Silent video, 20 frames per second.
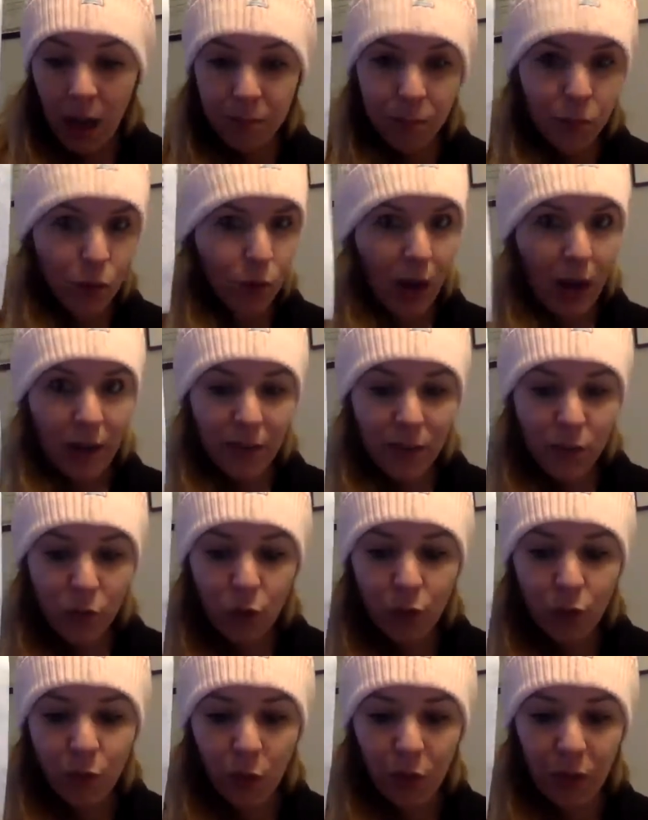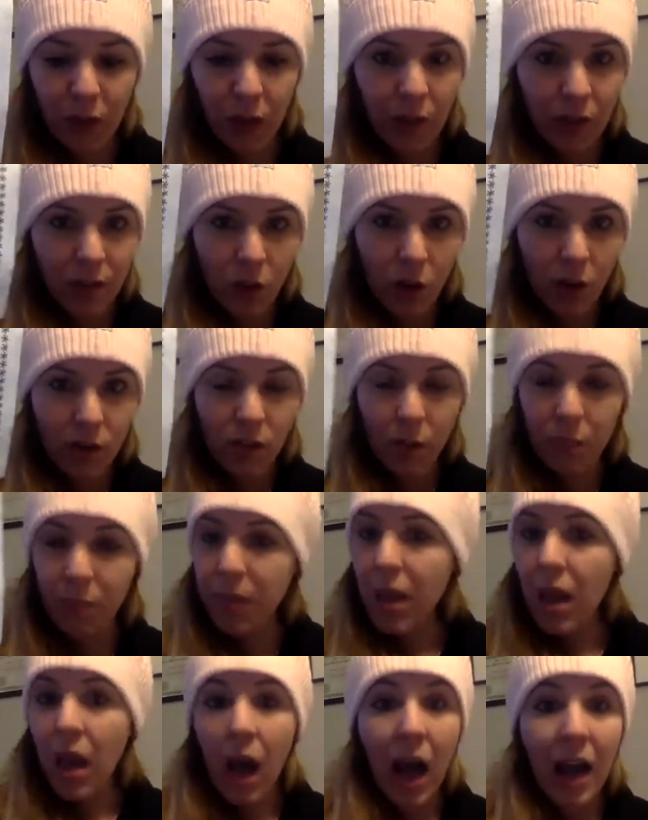So kind of a twofold there. That's awesome.
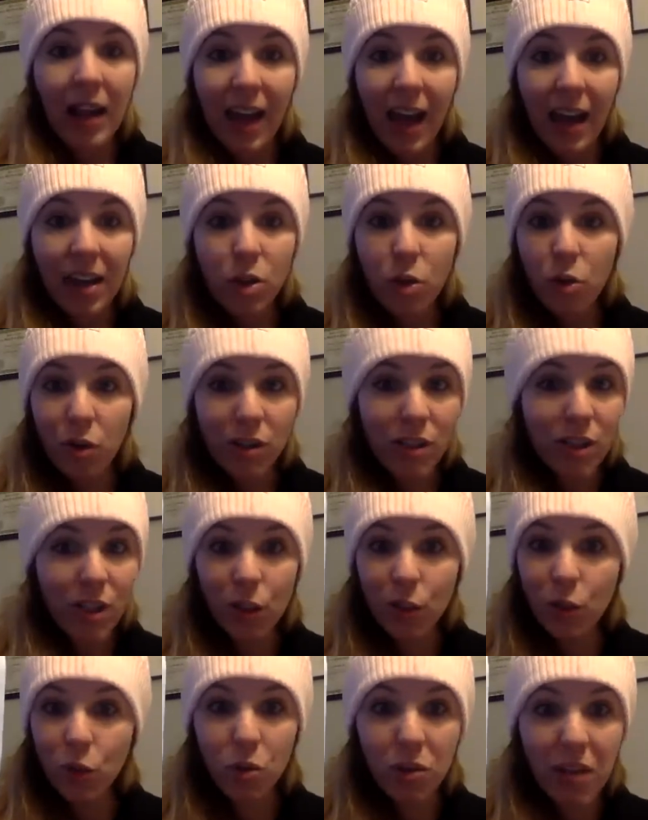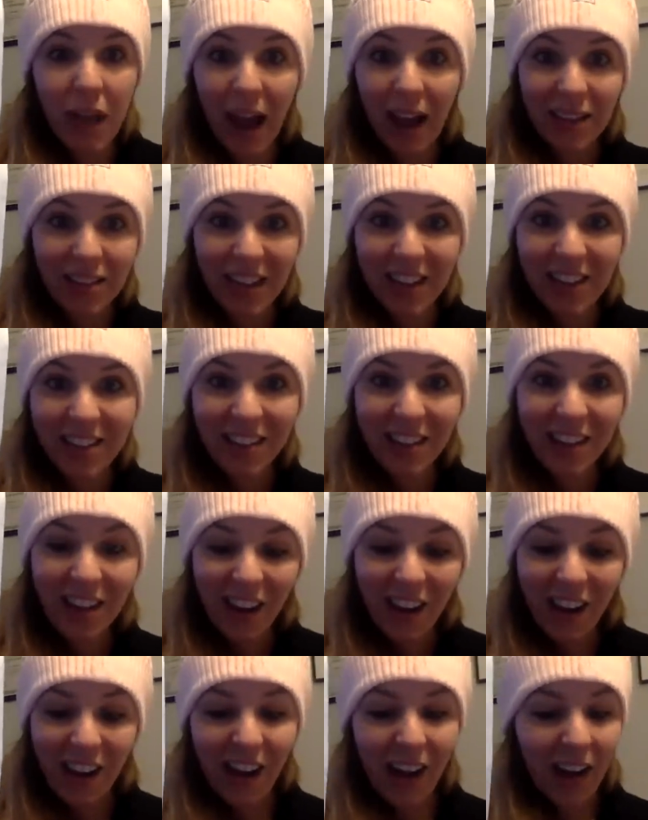Again, you could still do tacting,
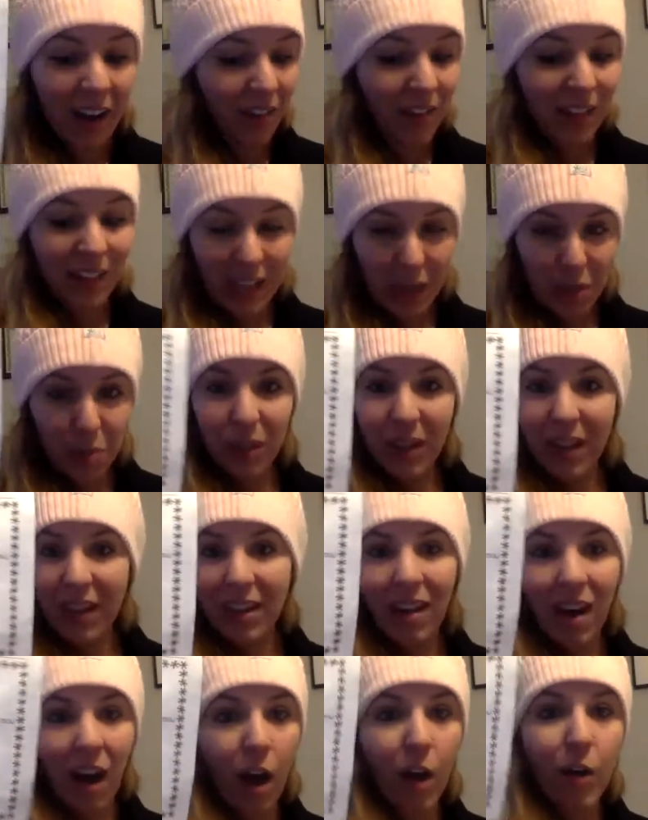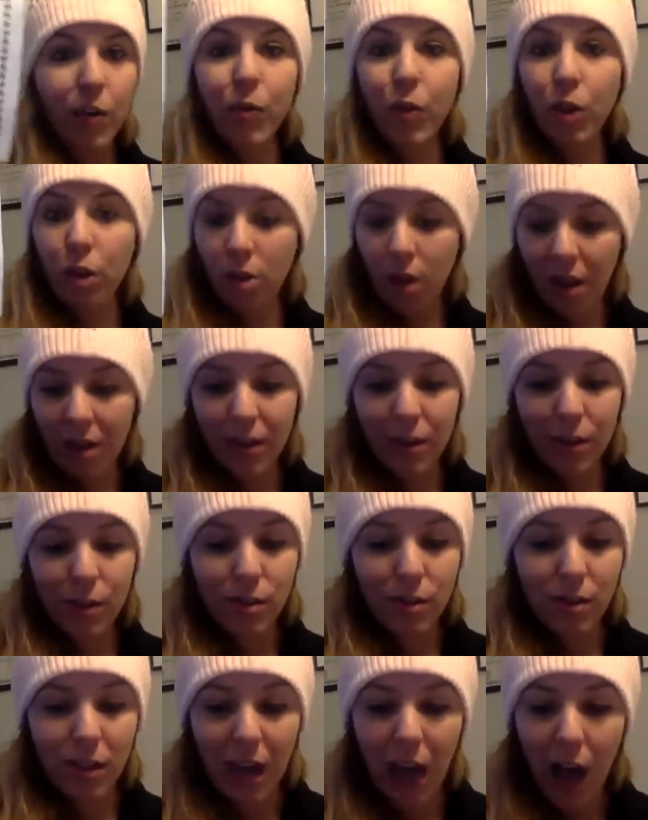labeling of the
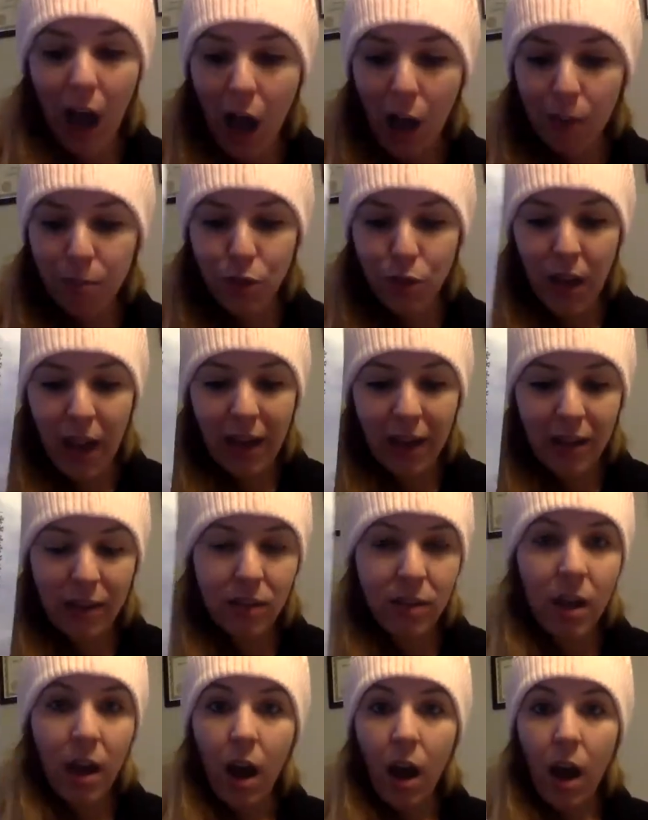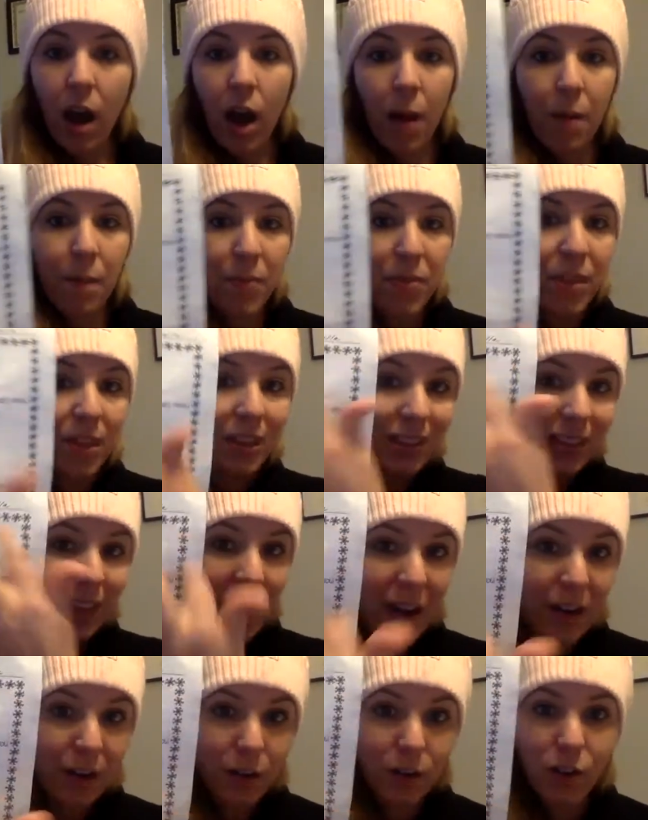colors, the objects, the
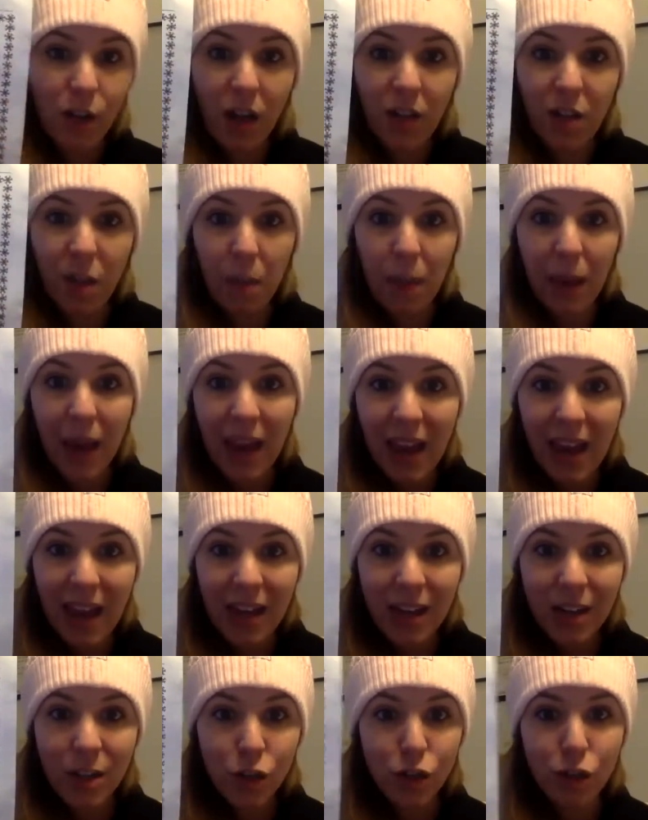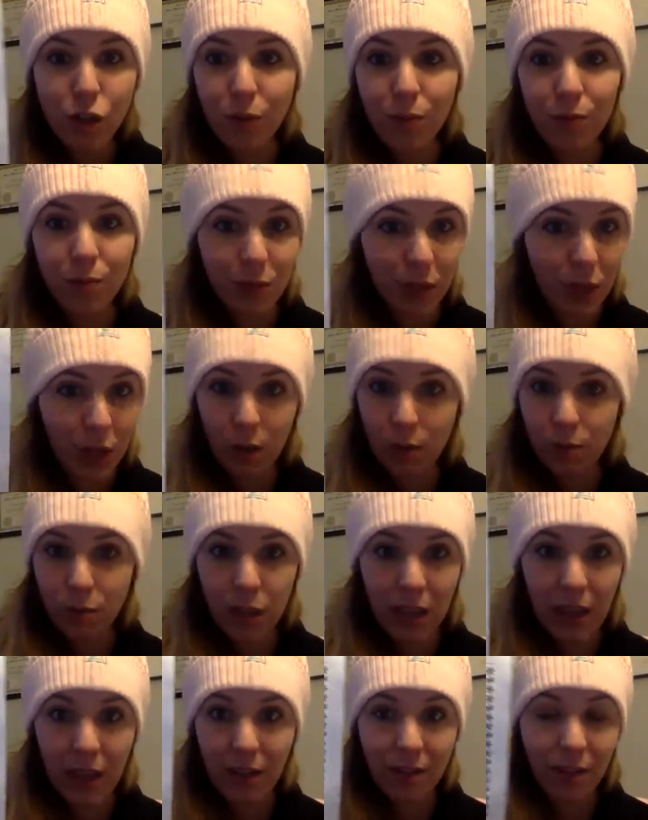letters on the page to, you know, to
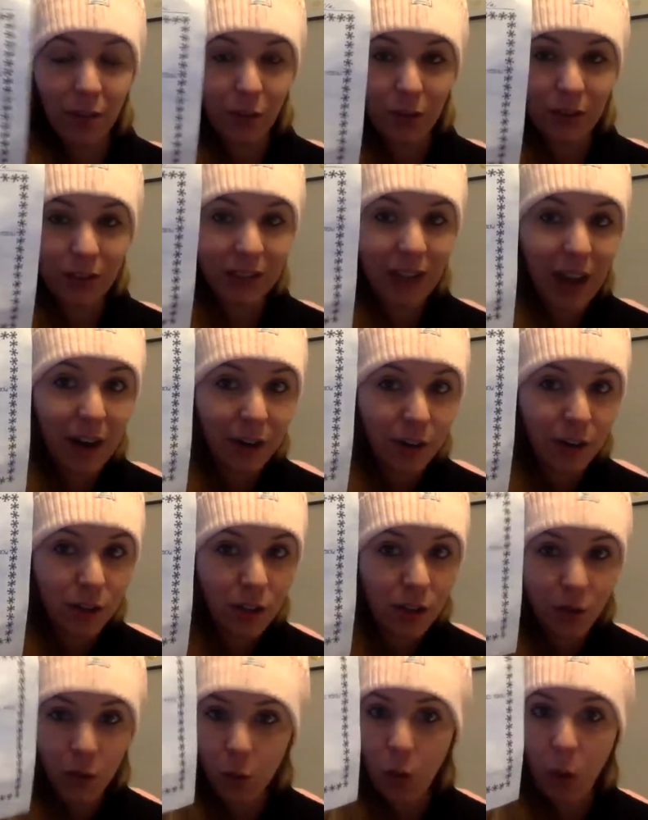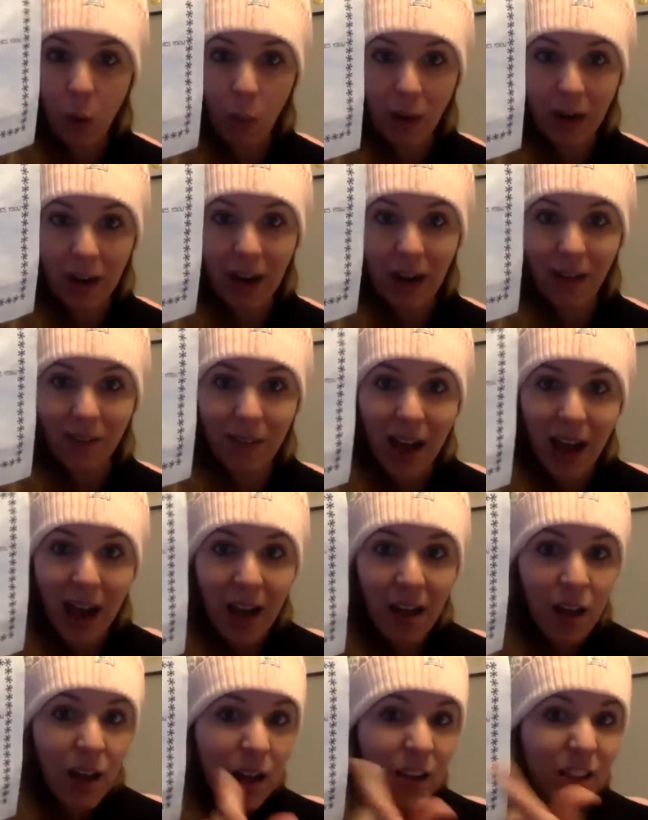get different letters if you were working on
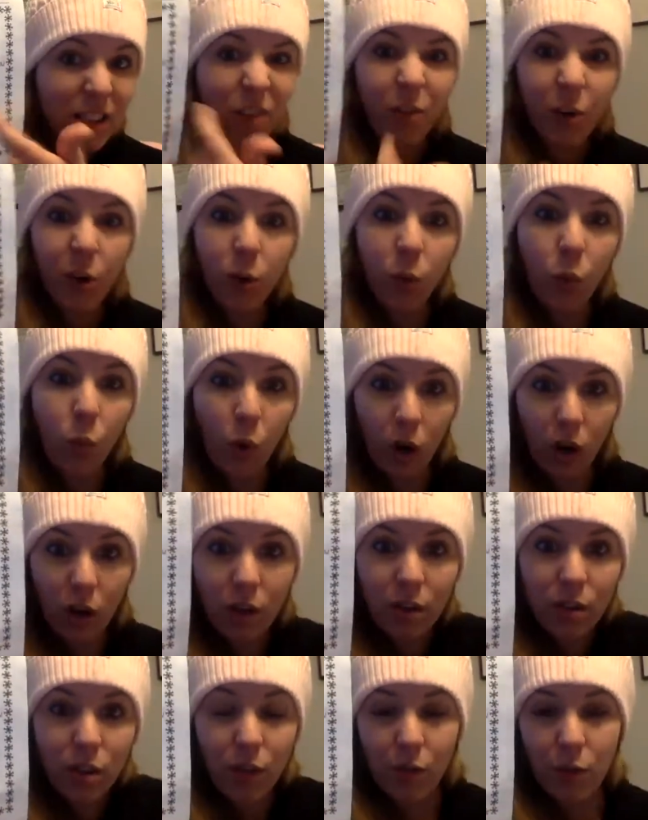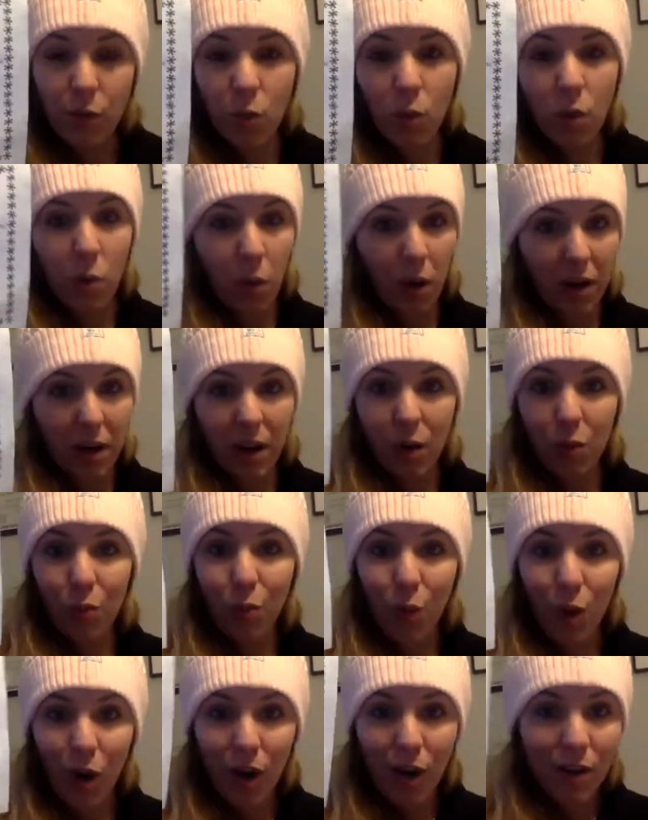that, different words if you were working on
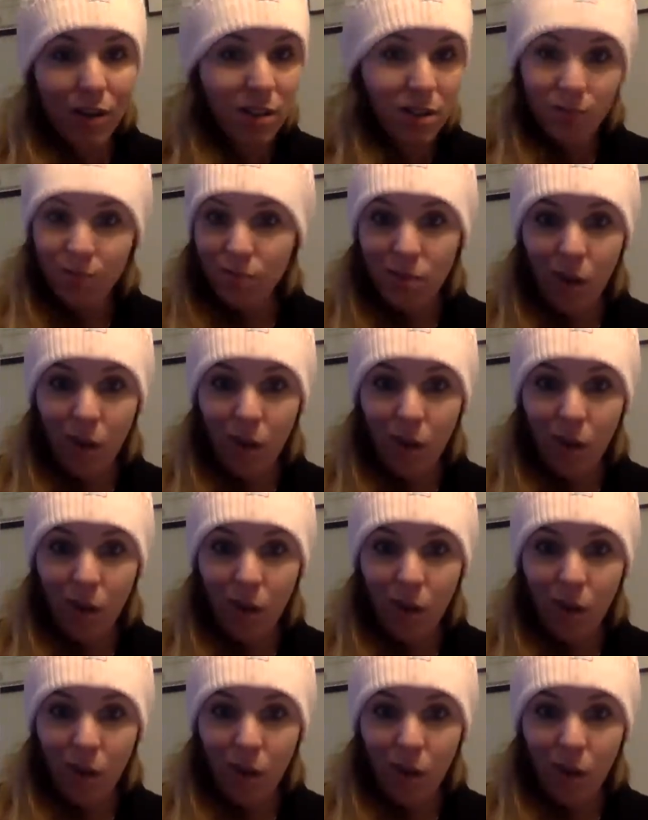words.